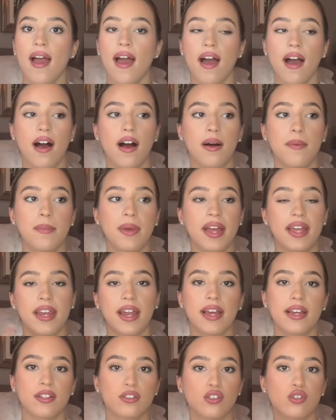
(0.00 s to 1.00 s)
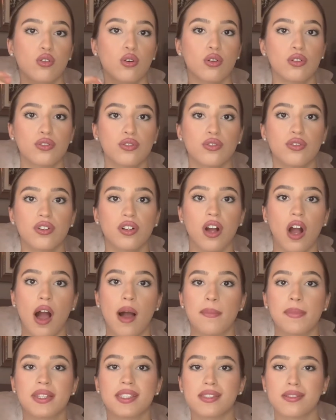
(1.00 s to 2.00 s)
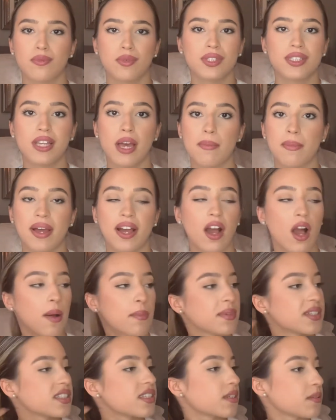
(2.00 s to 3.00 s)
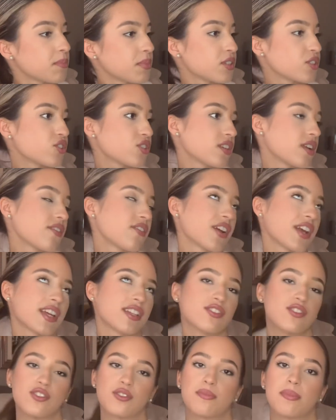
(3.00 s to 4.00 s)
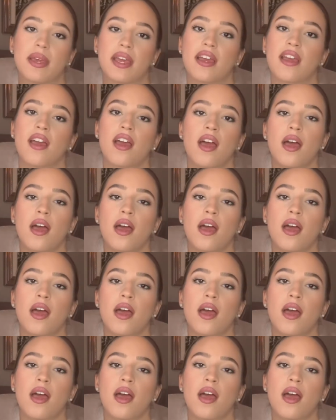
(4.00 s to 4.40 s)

Um, and I scrolled through the comments. One time I commented, but she never answered me.